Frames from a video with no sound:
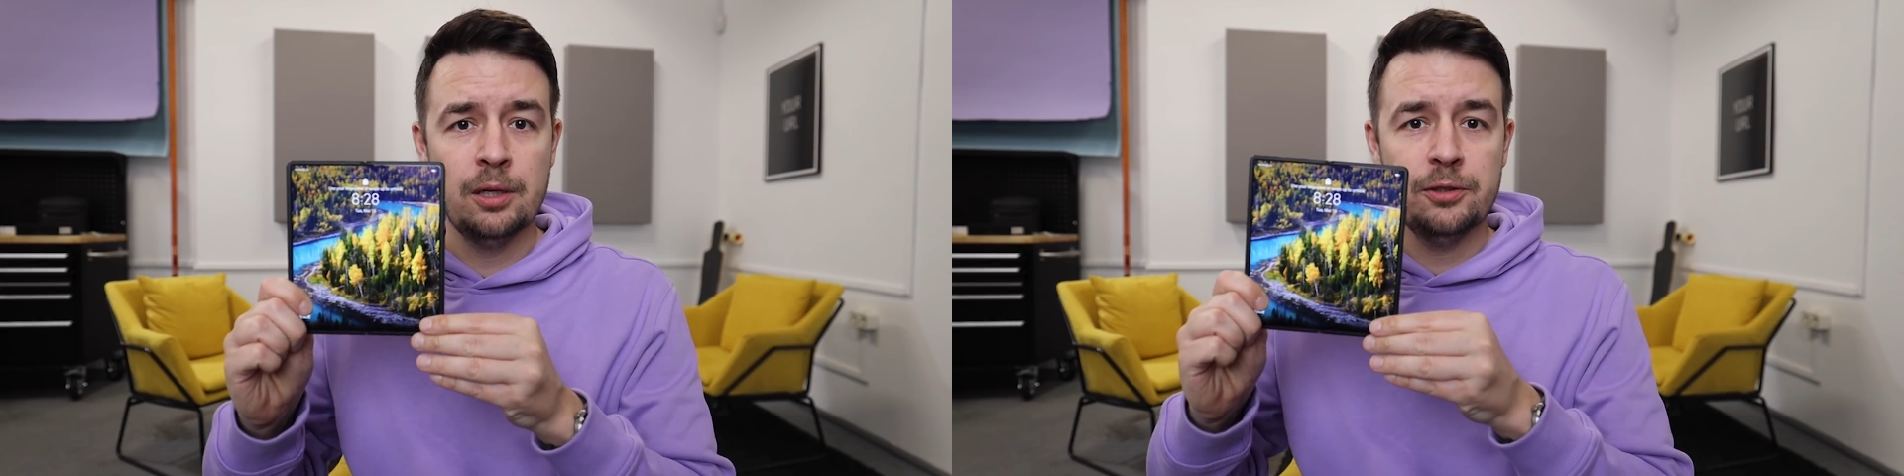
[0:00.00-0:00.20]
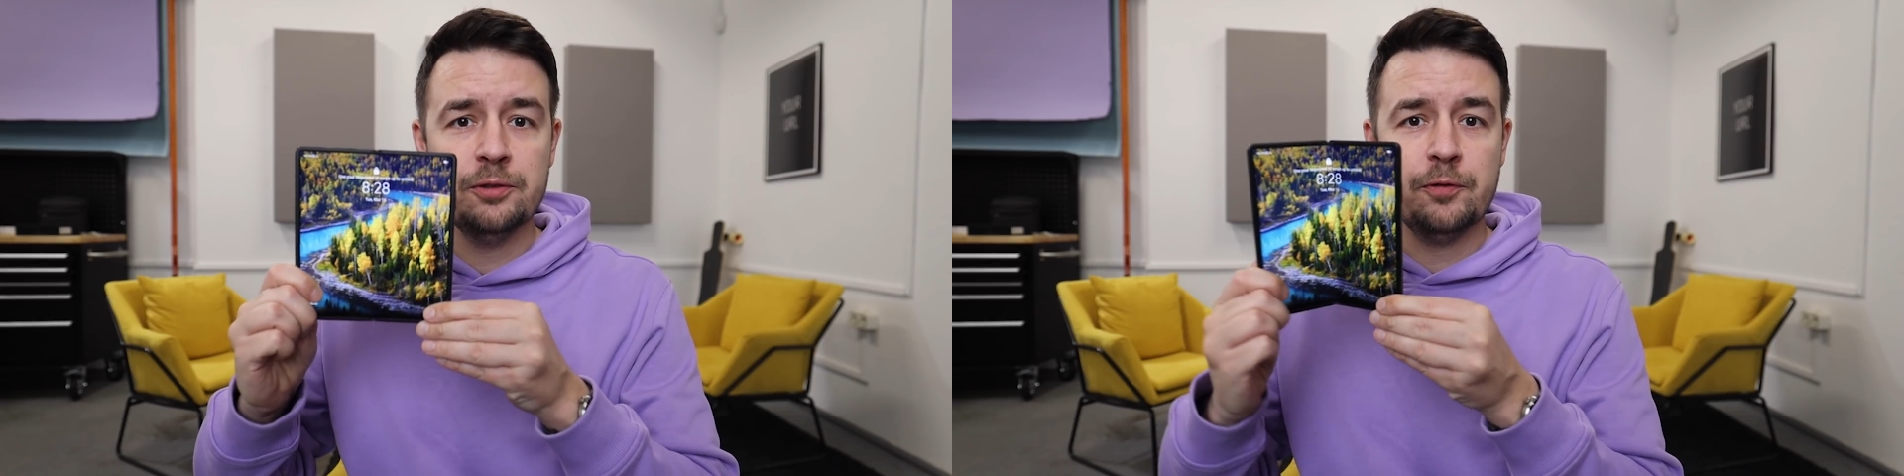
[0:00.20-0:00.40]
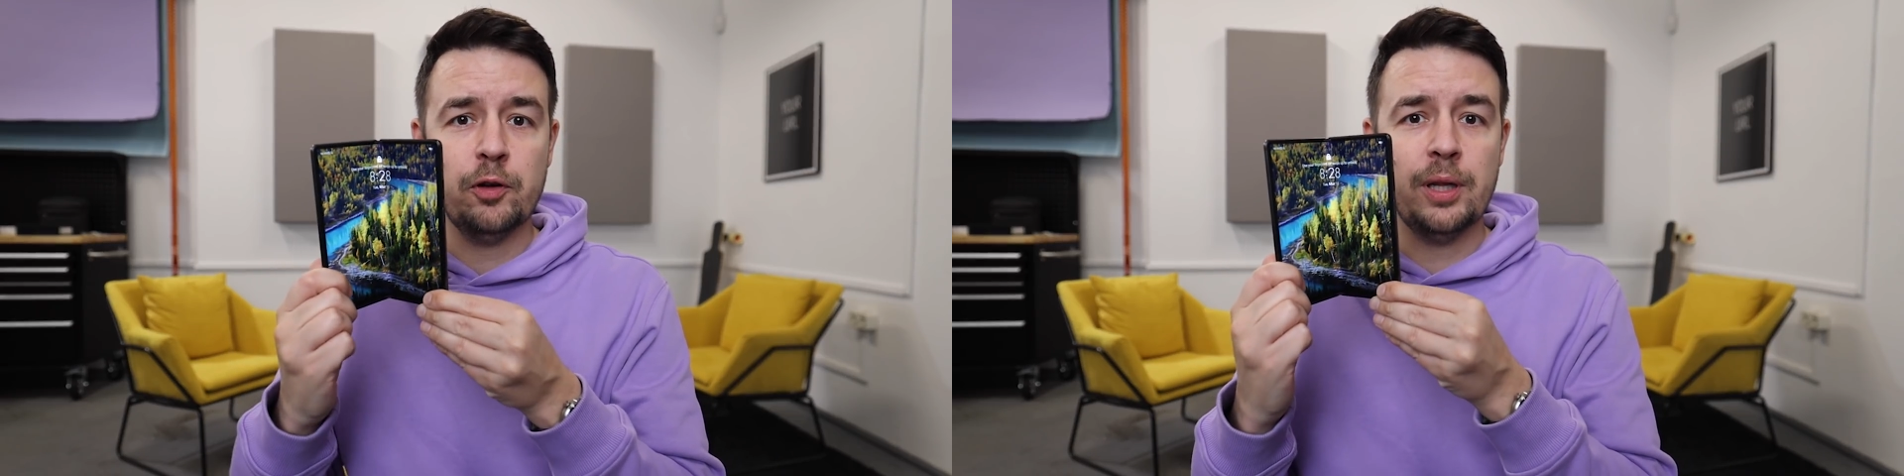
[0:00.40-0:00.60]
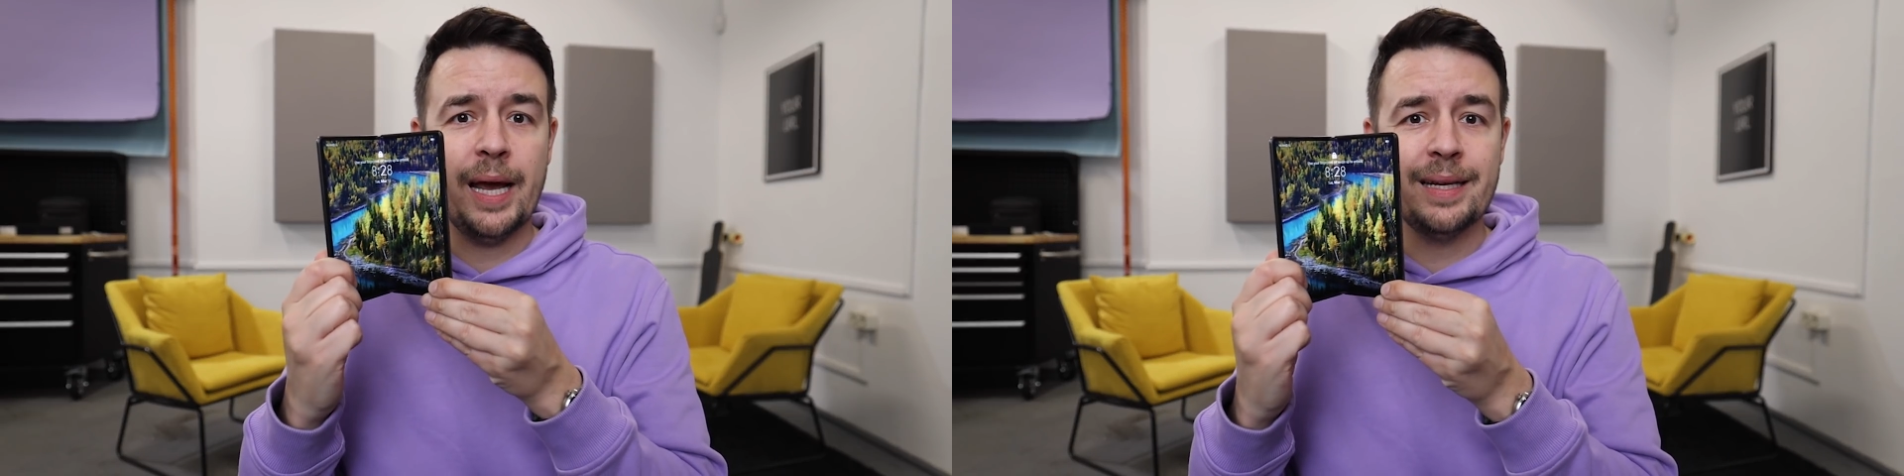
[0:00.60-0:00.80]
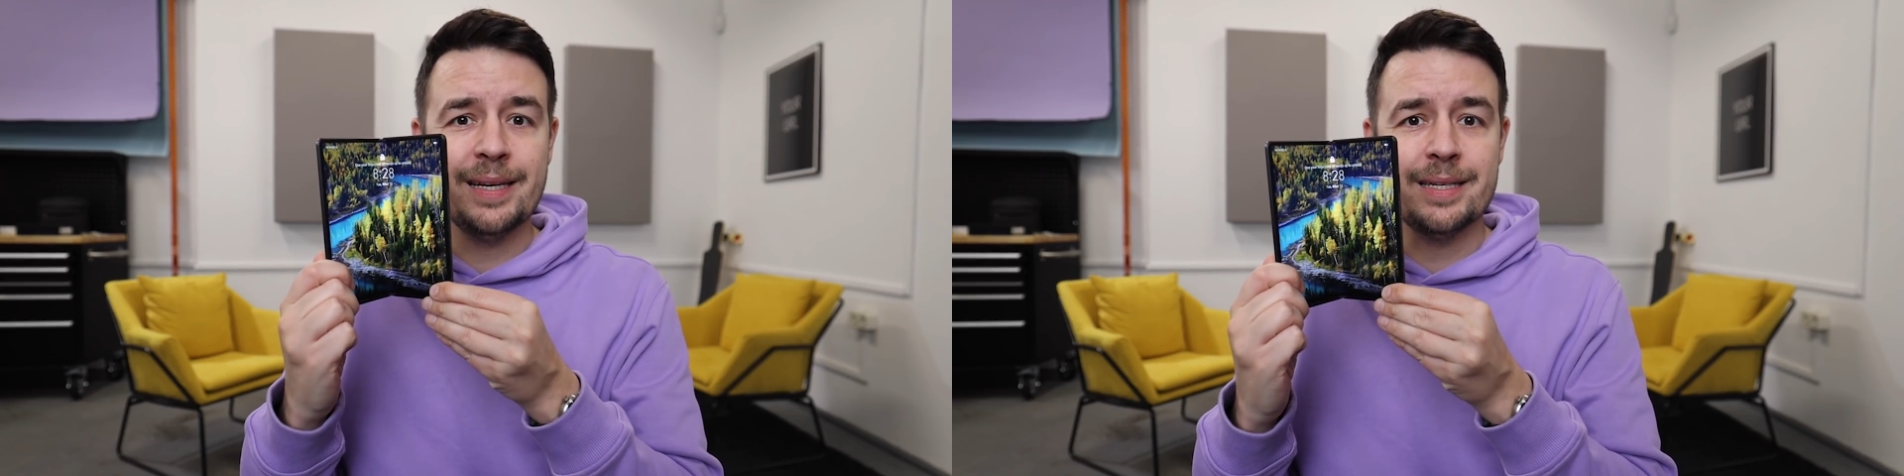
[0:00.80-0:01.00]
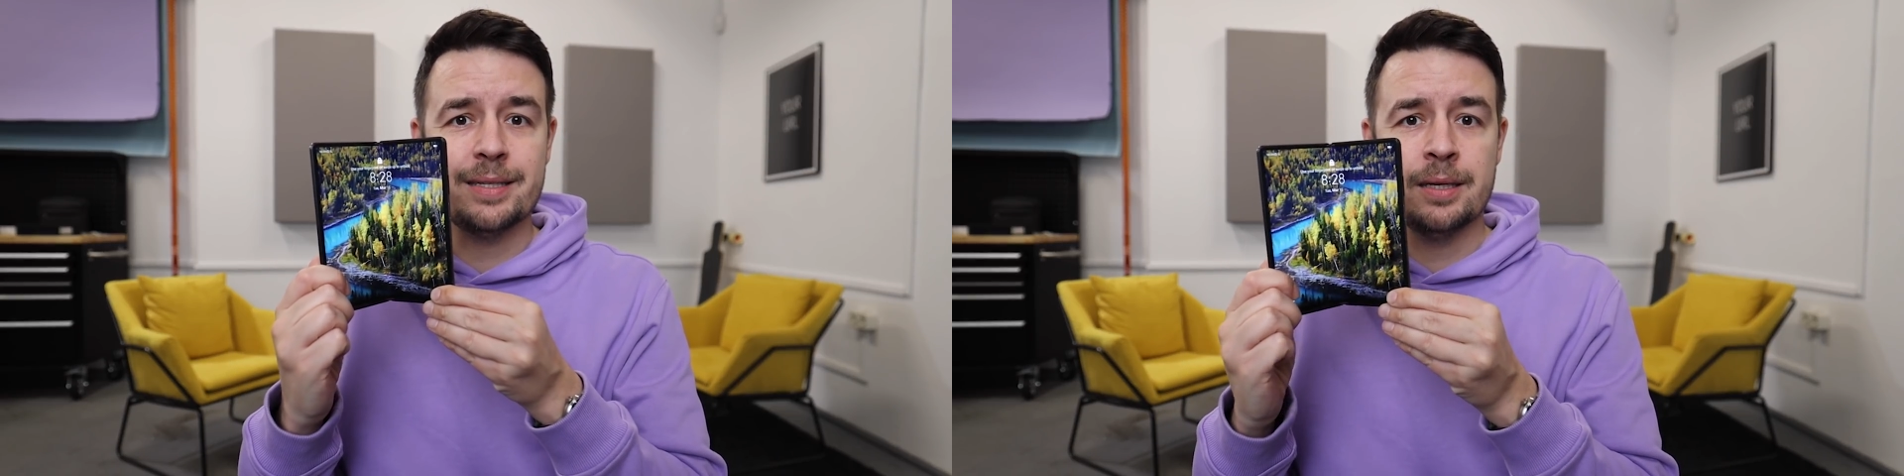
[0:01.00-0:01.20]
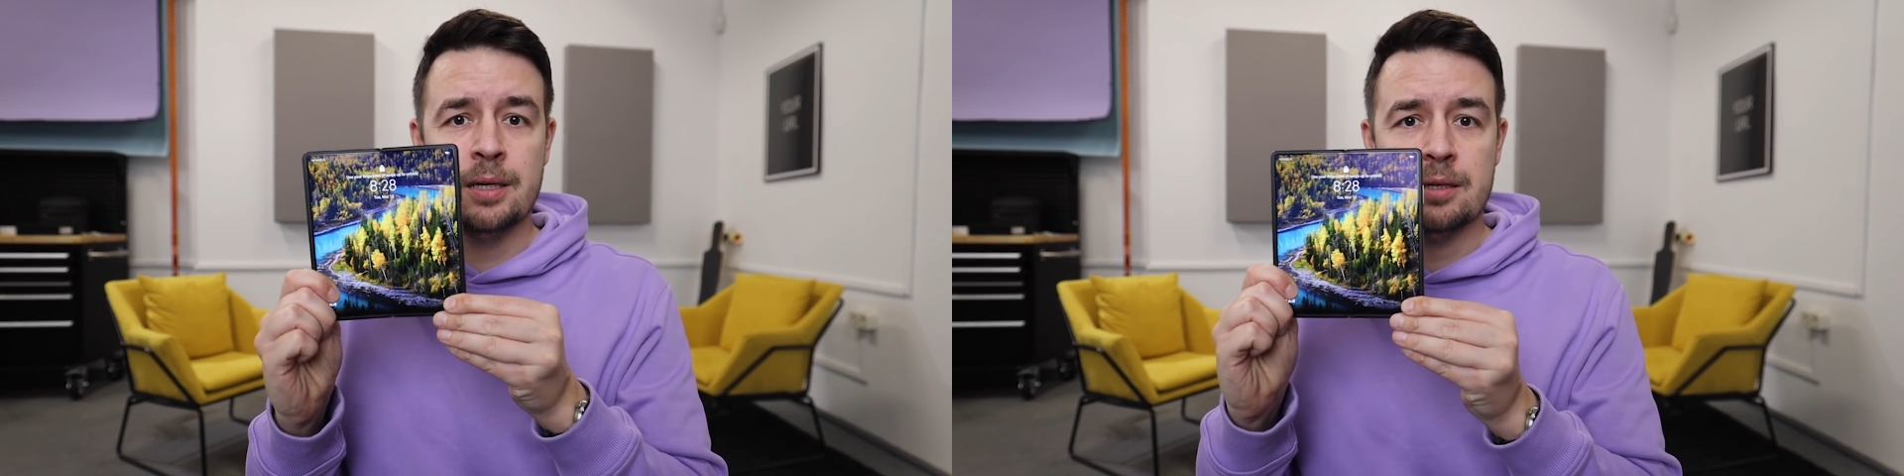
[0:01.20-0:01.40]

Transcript: should fold like this,